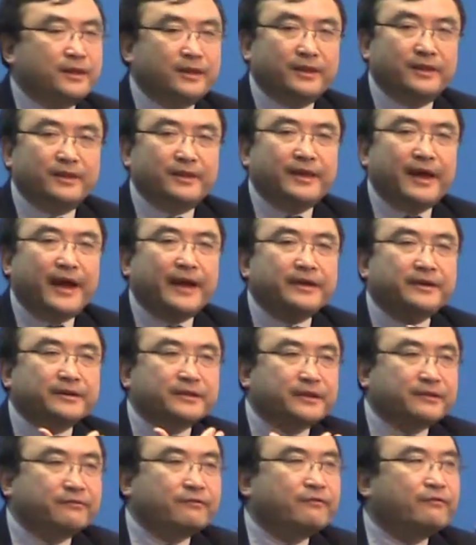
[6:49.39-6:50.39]
the
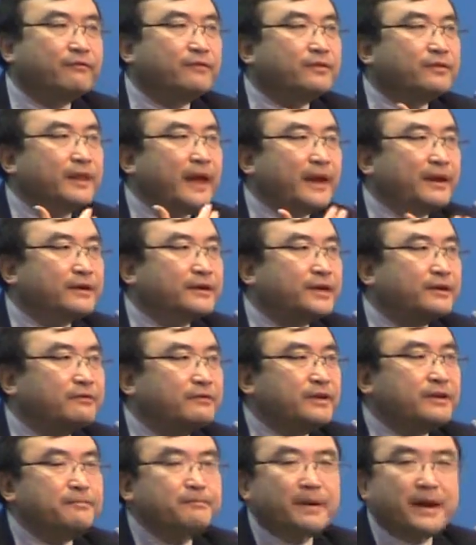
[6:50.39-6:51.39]
negative
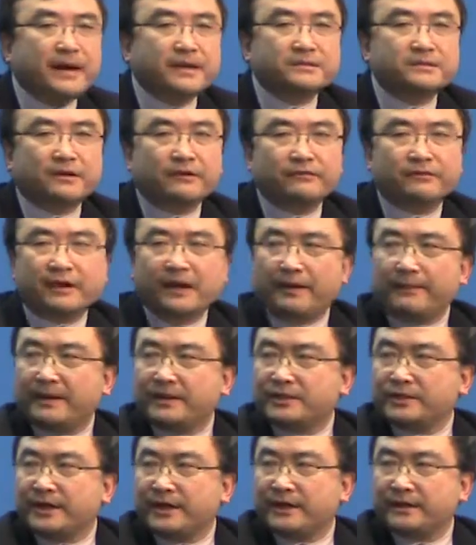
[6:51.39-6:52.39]
impacts of
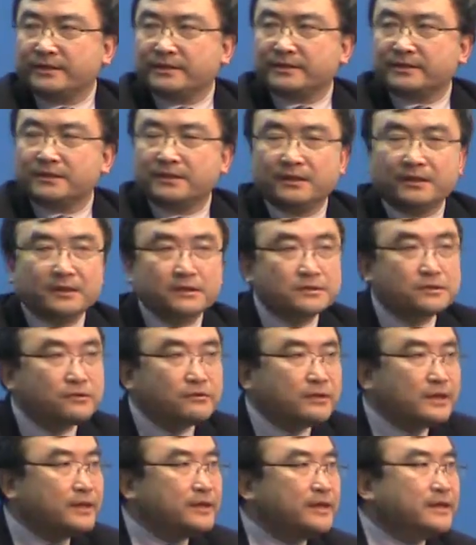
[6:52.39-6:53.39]
climate change. So
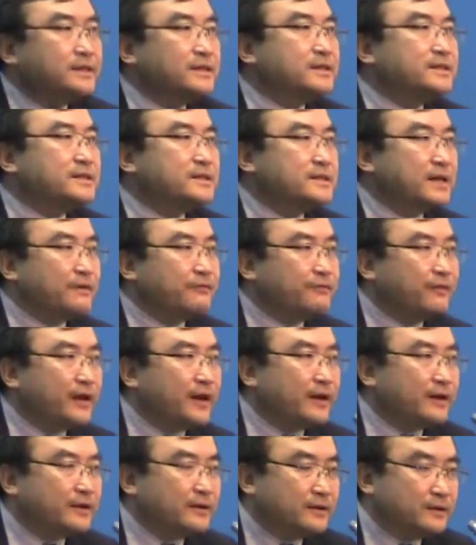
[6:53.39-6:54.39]
this is
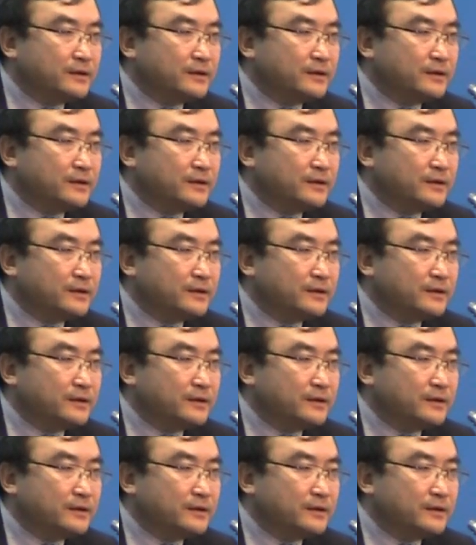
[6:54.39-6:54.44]
unfair.